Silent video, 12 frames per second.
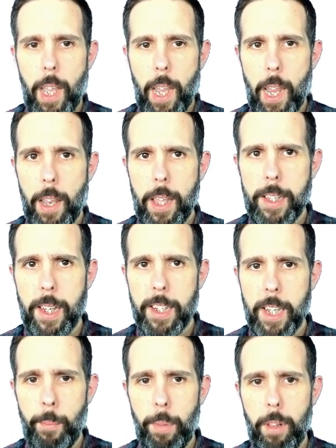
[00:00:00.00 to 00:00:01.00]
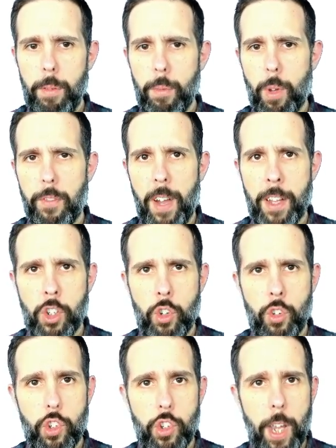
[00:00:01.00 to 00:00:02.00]
In this example, with
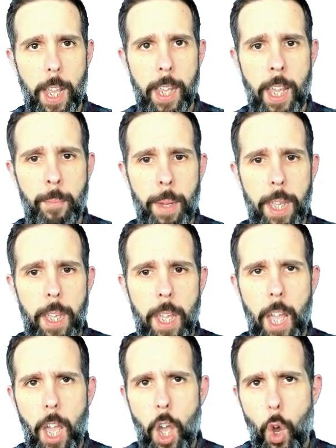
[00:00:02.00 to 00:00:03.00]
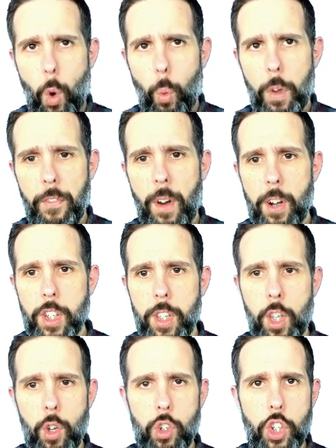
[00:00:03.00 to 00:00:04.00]
functions A and B, we first
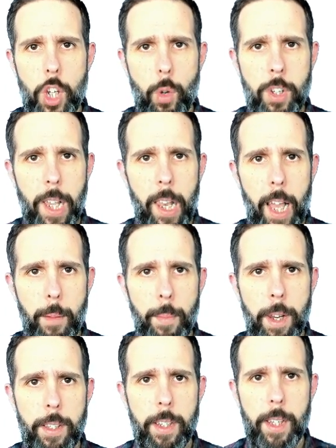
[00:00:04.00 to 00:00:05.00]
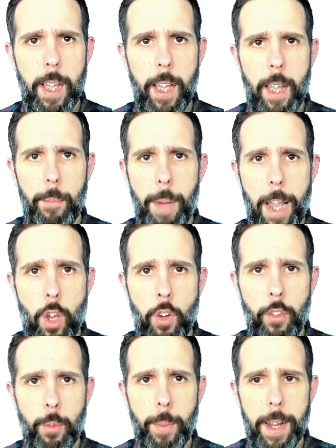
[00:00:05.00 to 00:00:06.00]
use sequence alignment, a
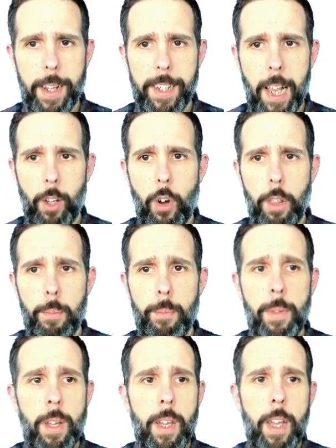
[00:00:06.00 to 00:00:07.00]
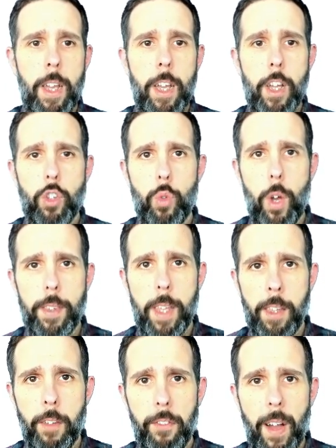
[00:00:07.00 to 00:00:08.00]
bioinformatics algorithm, to
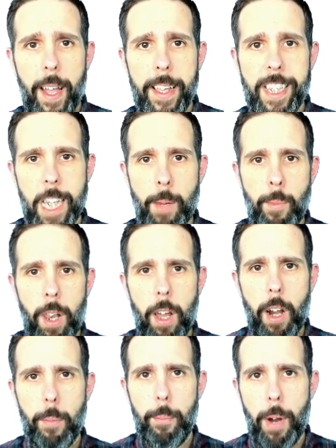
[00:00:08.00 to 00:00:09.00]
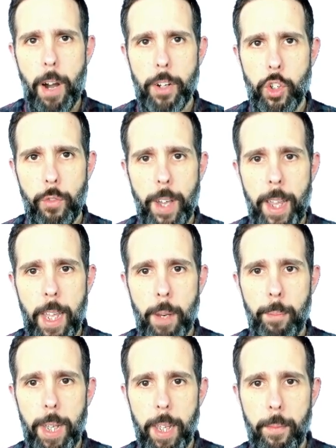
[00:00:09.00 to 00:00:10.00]
identify similar parts of A
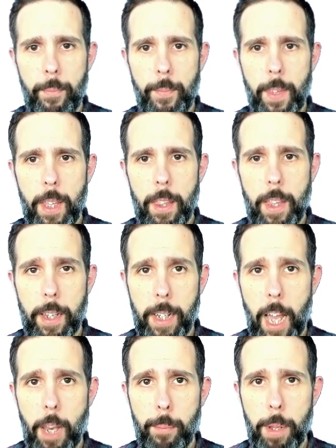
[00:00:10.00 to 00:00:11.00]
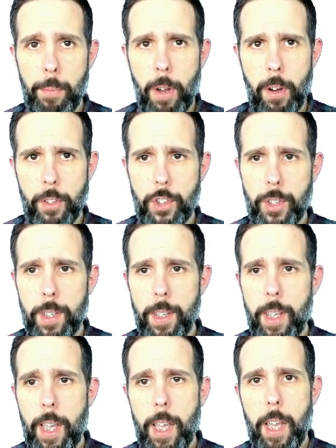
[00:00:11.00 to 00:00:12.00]
and B that can be merged,
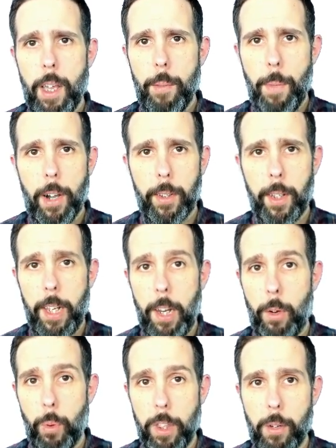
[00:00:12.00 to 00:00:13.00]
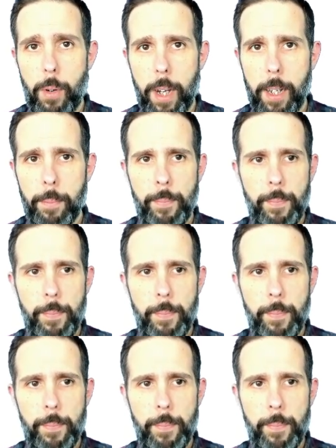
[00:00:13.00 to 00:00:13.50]
marked here with green.